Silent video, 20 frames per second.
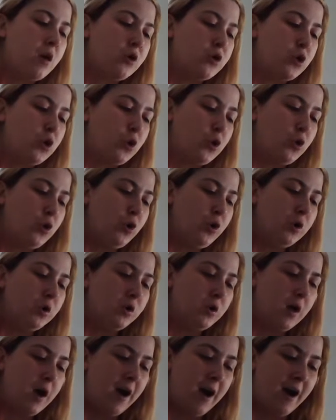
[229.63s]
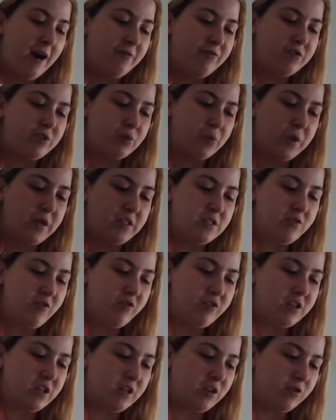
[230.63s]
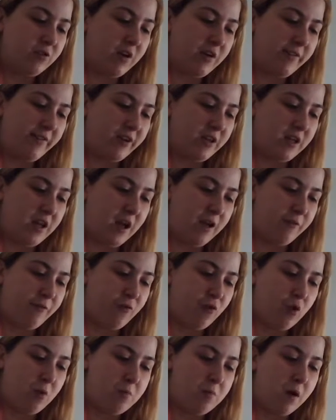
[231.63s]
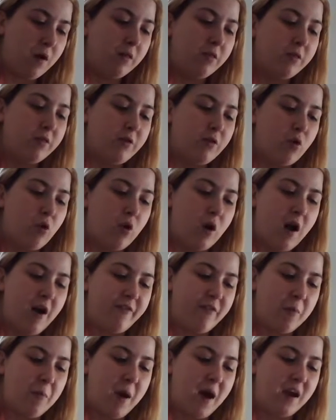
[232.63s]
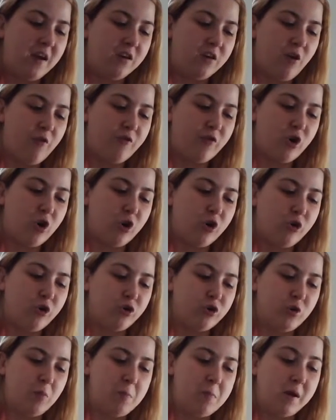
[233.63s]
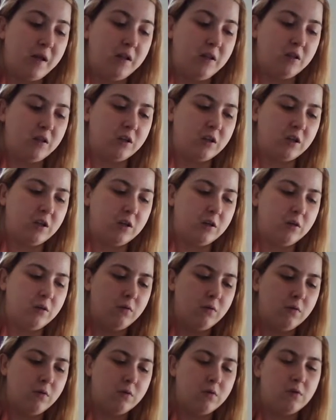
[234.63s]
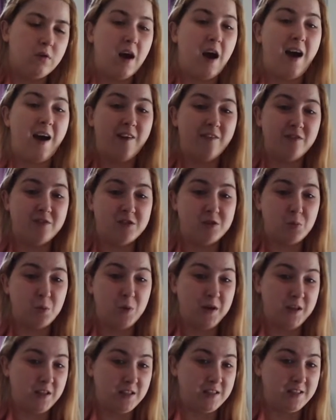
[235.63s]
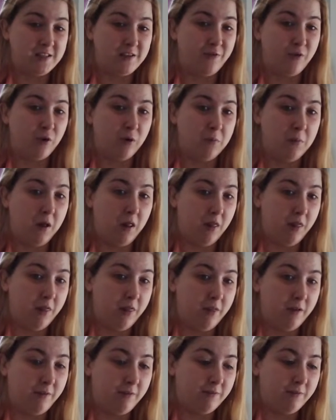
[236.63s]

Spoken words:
2, have sweets for dinner every day for a month, or have a pint of curdled milk. Have sweets for a month.